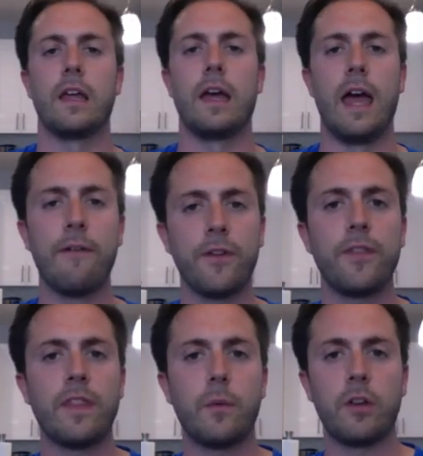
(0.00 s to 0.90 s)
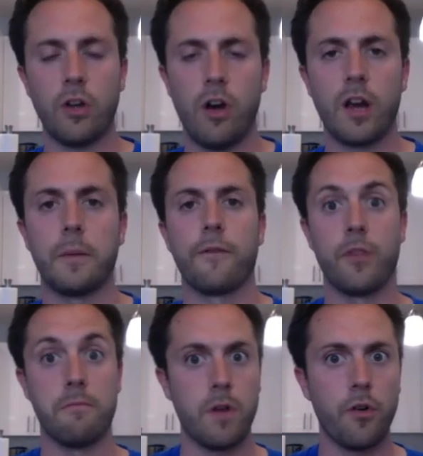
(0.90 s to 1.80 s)
everything that we talk about, for the
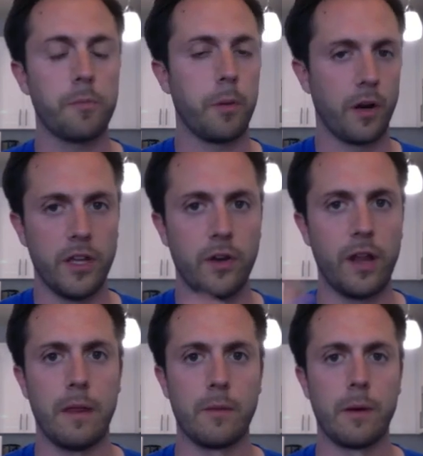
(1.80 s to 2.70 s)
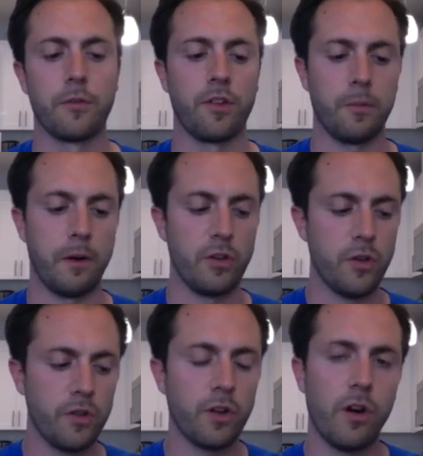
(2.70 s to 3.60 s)
most part here at MLM Rebels, is about
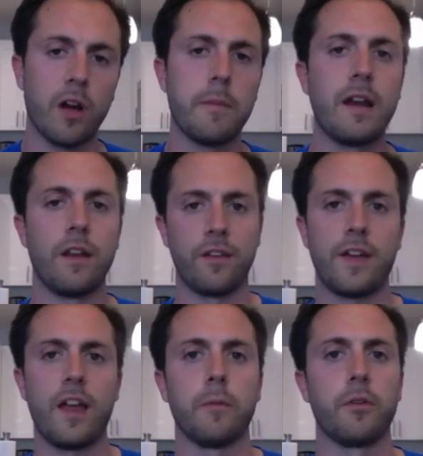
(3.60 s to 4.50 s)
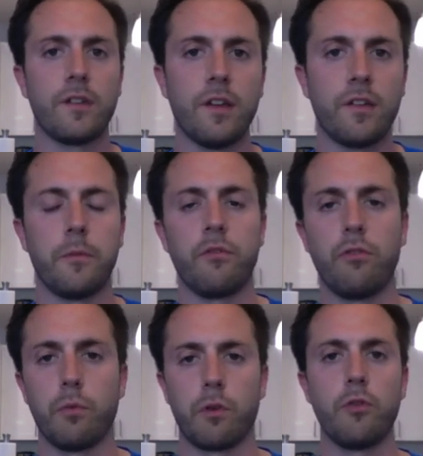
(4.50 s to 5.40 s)
using automated and scalable systems to
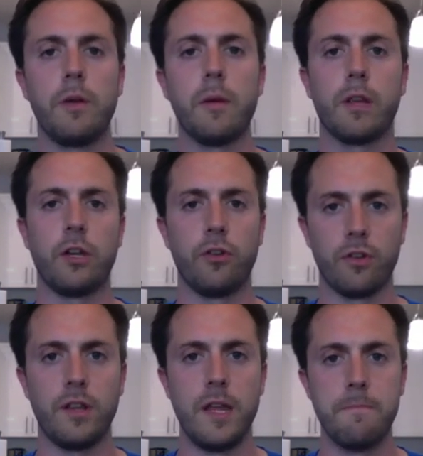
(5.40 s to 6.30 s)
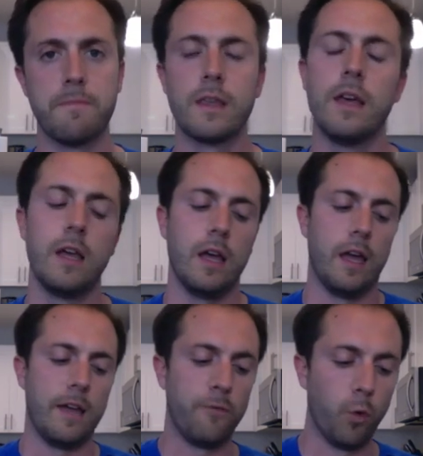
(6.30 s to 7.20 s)
recruit people into your team.
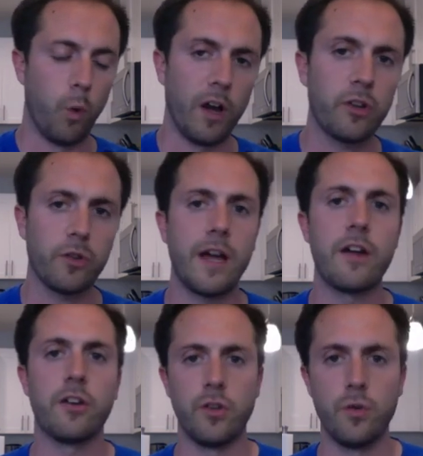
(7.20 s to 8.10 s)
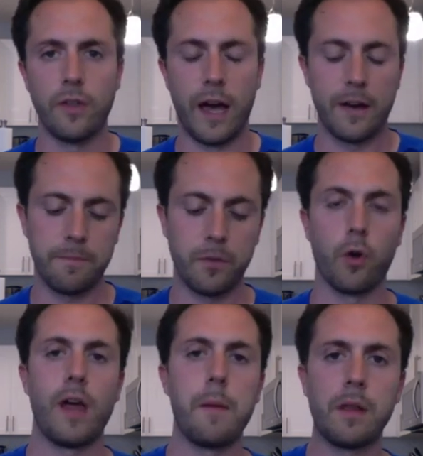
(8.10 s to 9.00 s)
If you want to learn how to do that, go
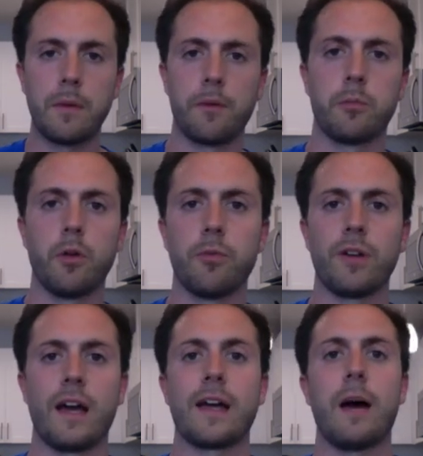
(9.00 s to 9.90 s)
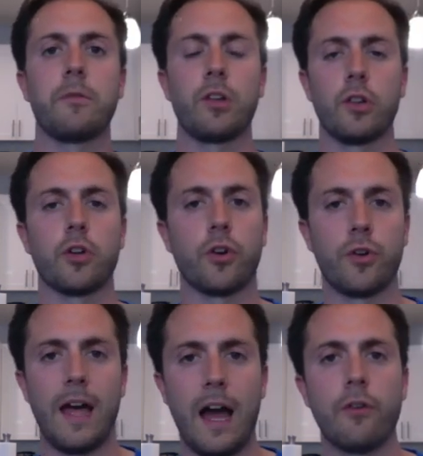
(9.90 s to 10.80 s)
to MLMRebelsBlueprint.com to
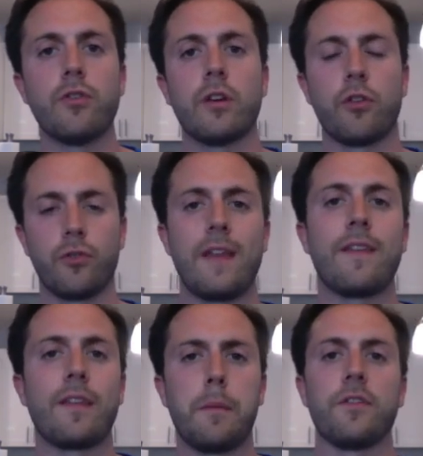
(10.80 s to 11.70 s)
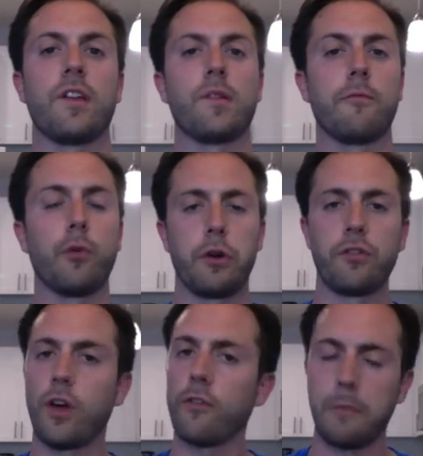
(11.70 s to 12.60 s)
learn how you can create this type of a system for
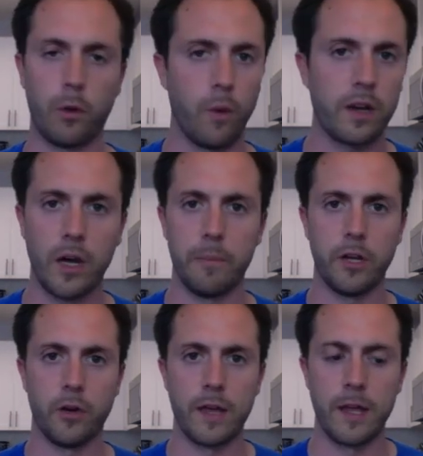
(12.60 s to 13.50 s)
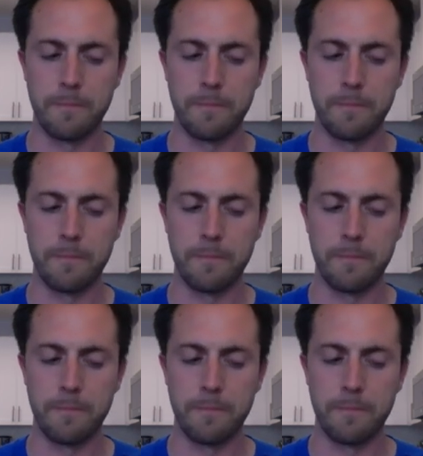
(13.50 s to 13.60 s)
yourself, no matter what company you're in.